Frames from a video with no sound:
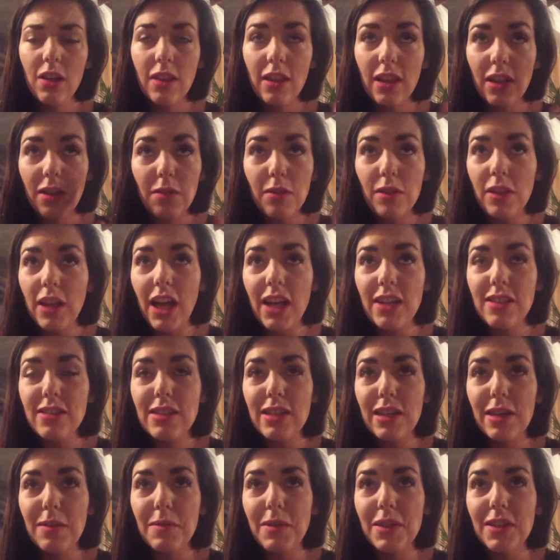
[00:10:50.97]
The last
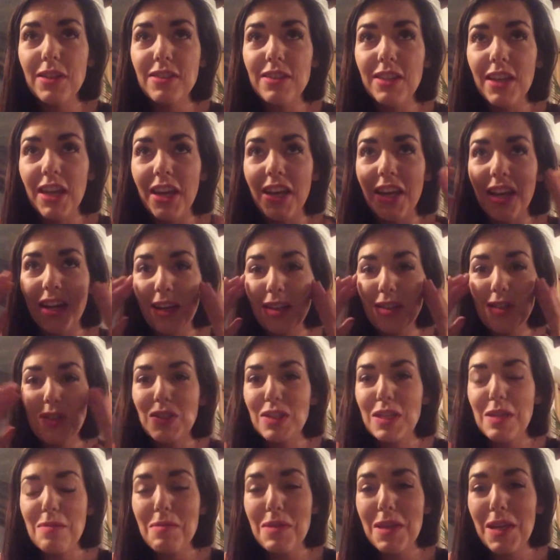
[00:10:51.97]
thing I'm going to say, I
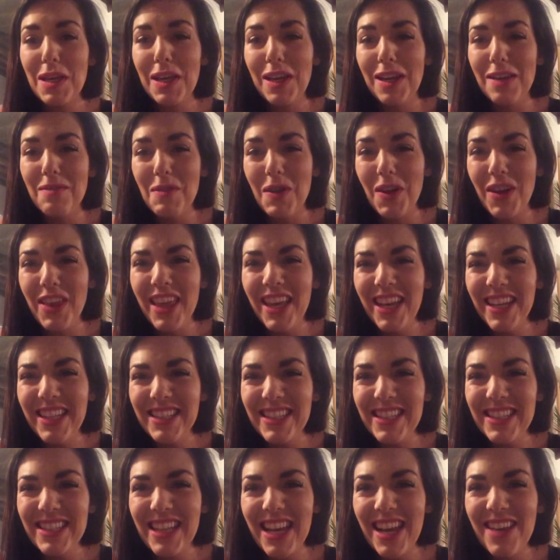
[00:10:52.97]
just keep thinking of more
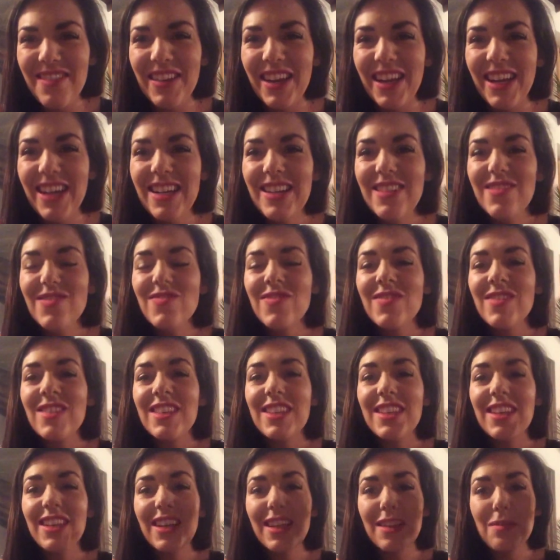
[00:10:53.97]
things to say, but
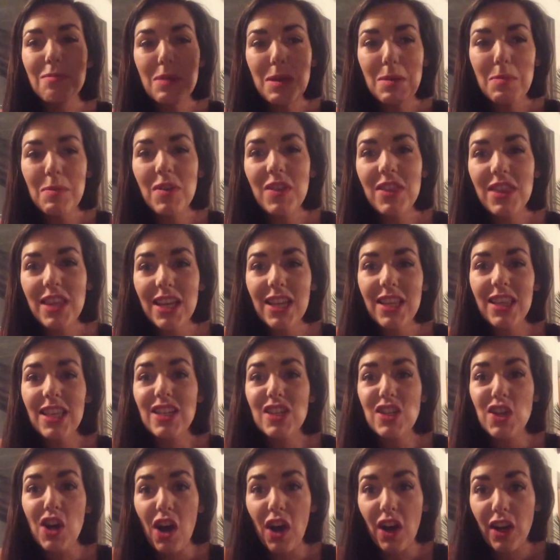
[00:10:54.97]
people think
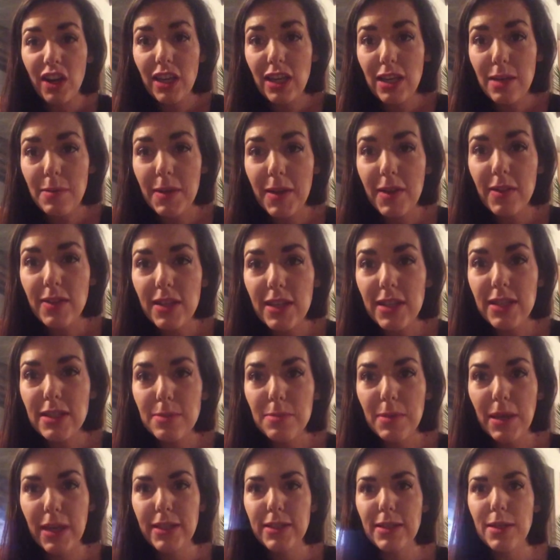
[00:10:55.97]
that talking about
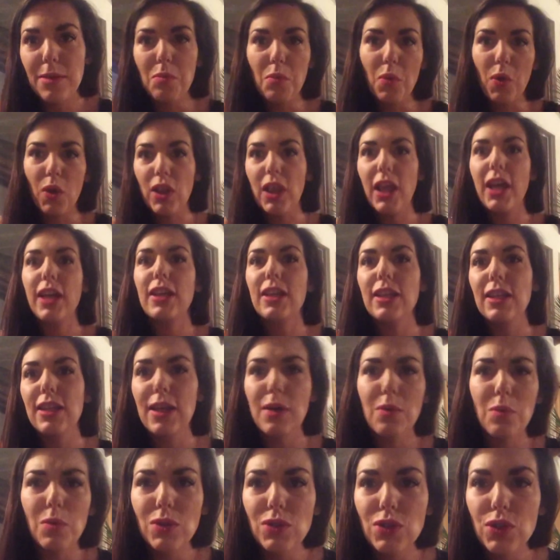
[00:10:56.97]
this makes it more likely
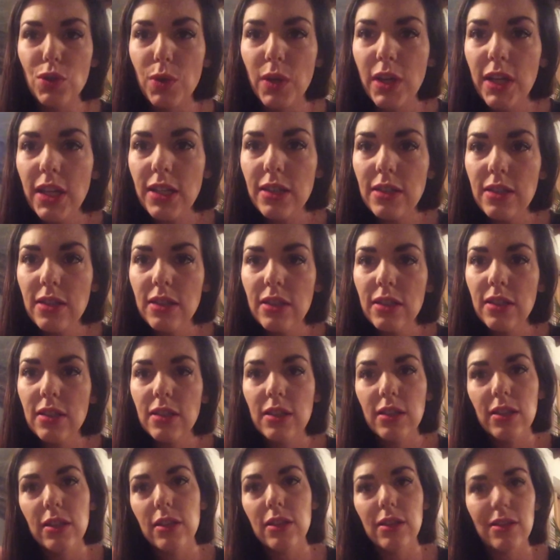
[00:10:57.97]
that we'll do it.
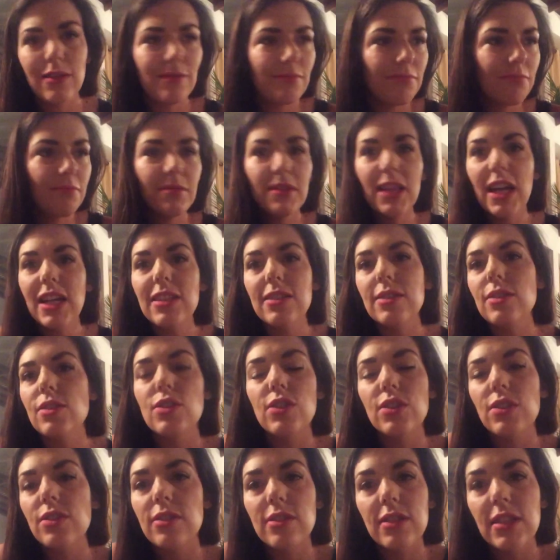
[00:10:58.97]

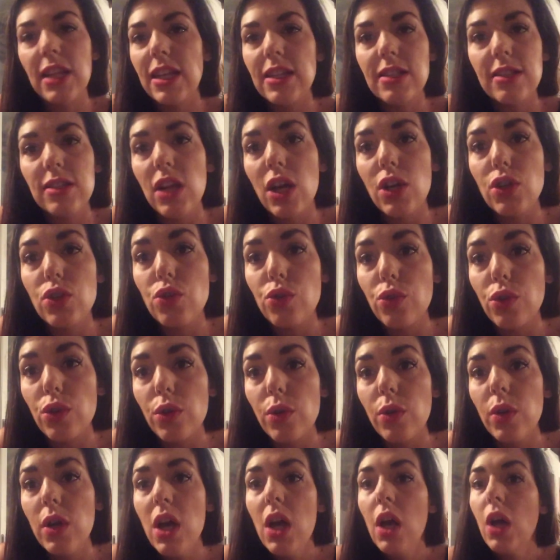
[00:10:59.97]
That's not
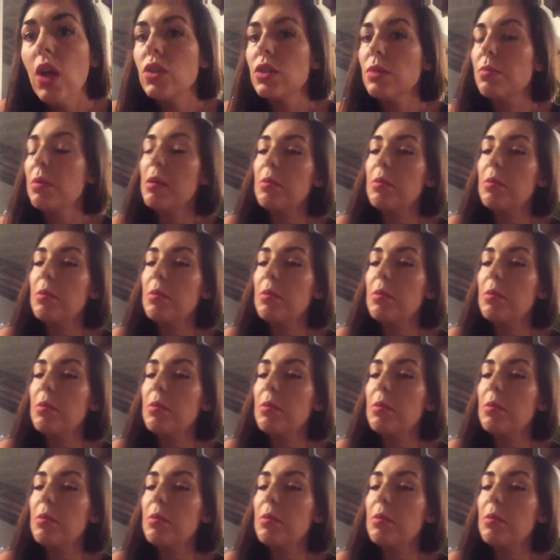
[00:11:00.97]
true. So